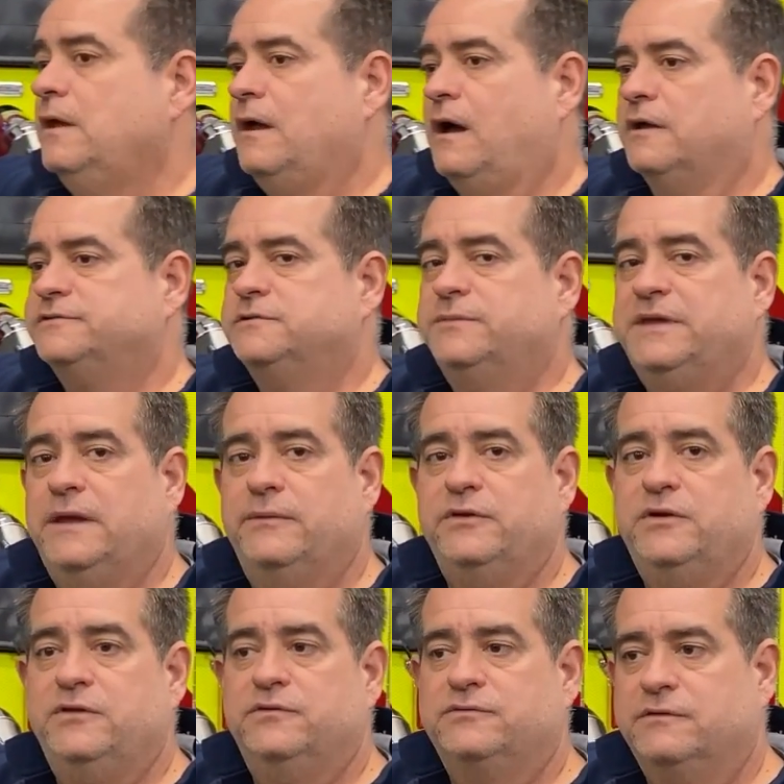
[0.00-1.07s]
Also be able to
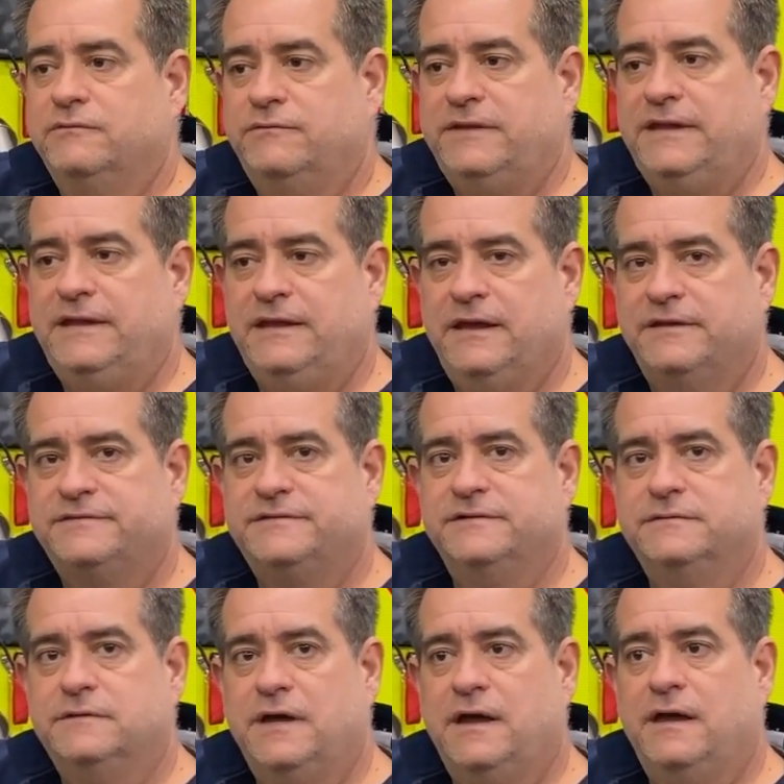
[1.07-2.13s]
use it in VES
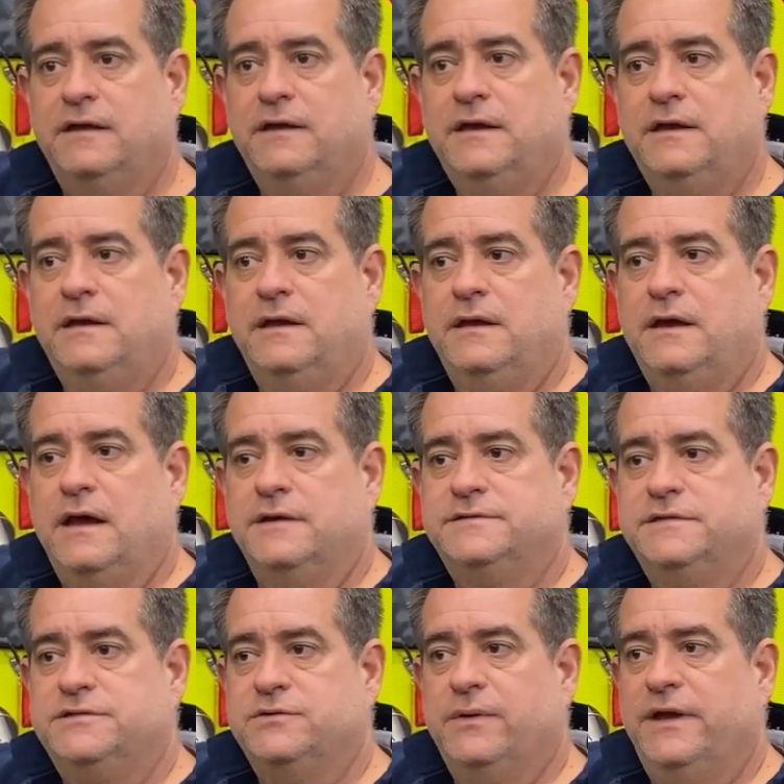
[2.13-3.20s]

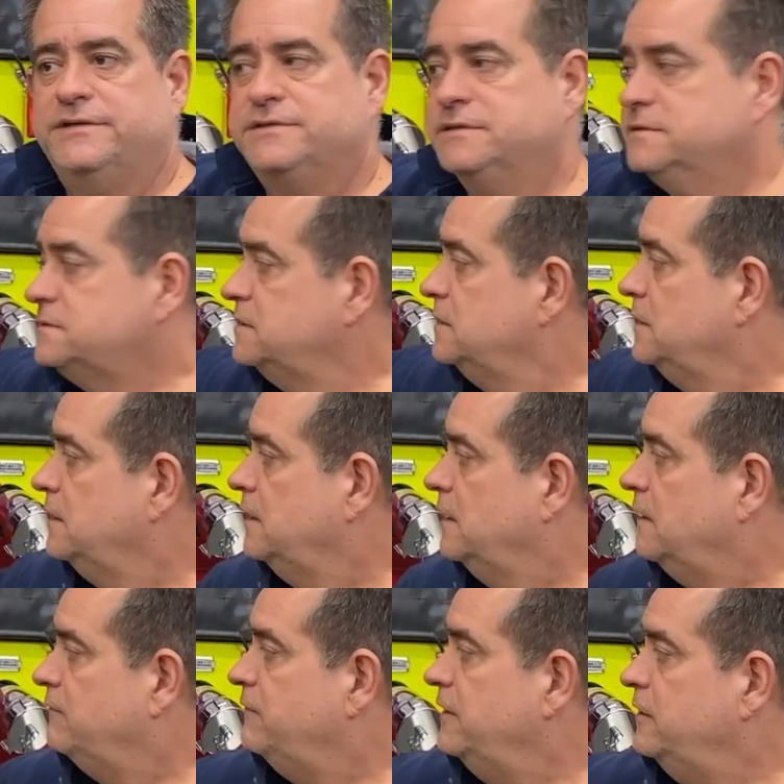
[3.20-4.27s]
situations,
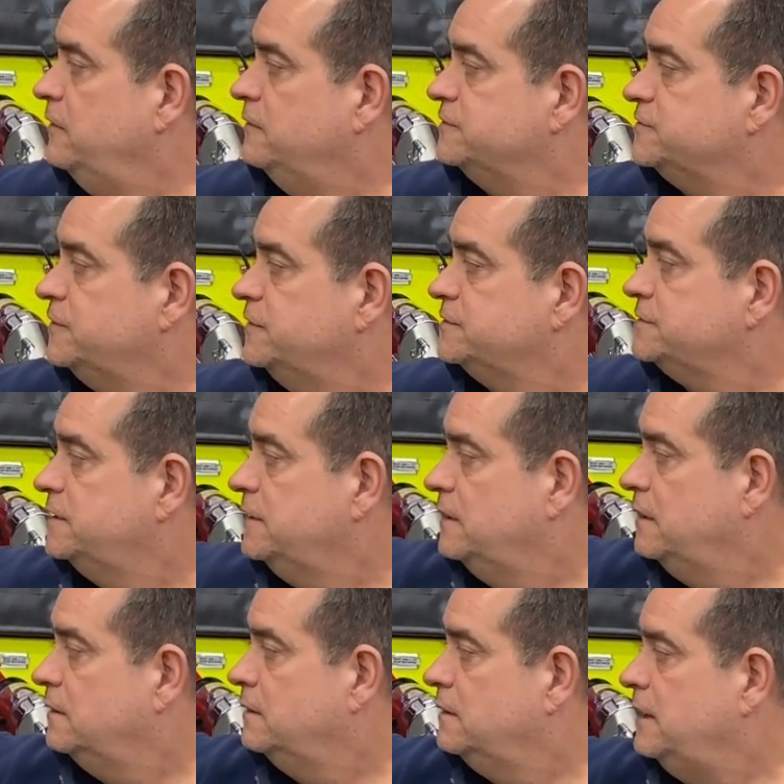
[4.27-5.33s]
ventilator search,
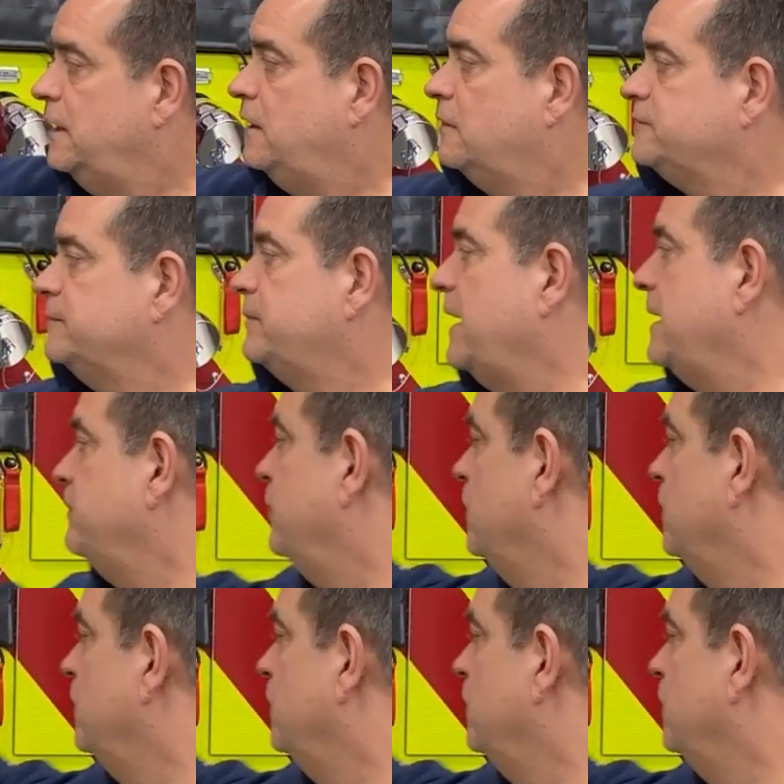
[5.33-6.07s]
and some pike